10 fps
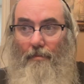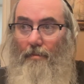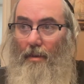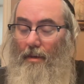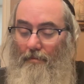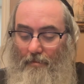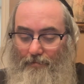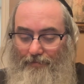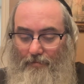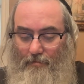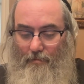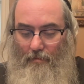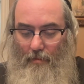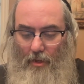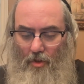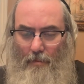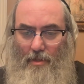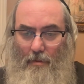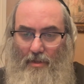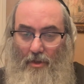Okay? Show up at
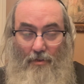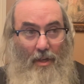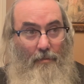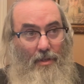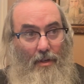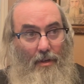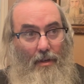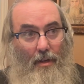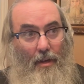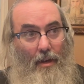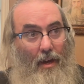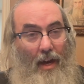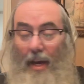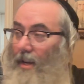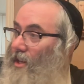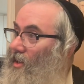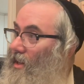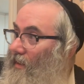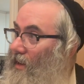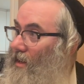someone's house for Shabbos dinner. And as you're
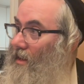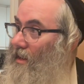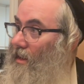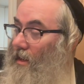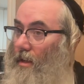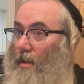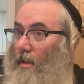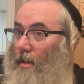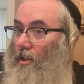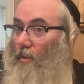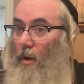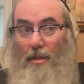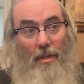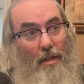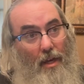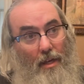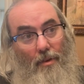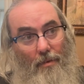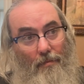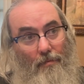leaving, you want to say thank
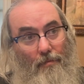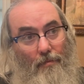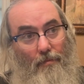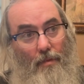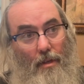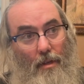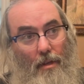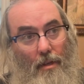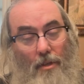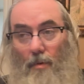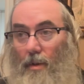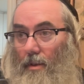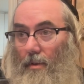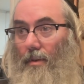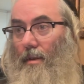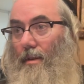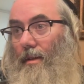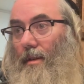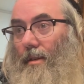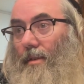you. So what do?
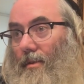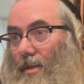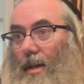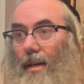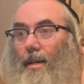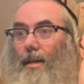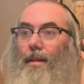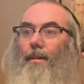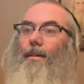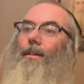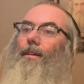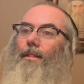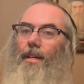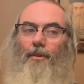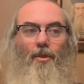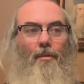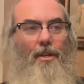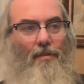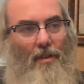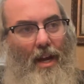You say, thank you so
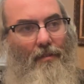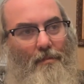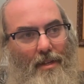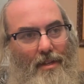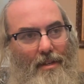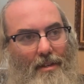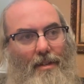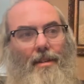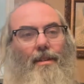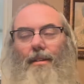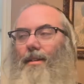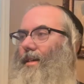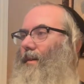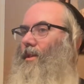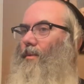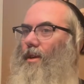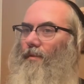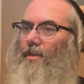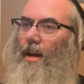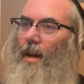much for having me. It was a
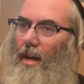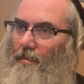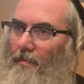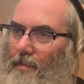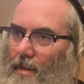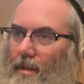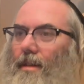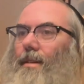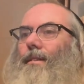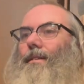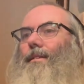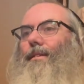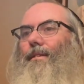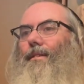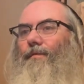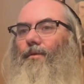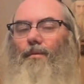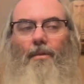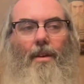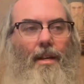wonderful time. Food
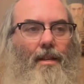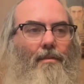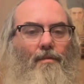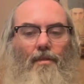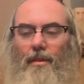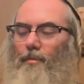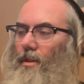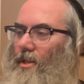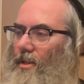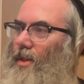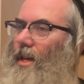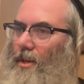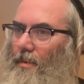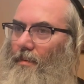was great. It was very inspirational. Thank you.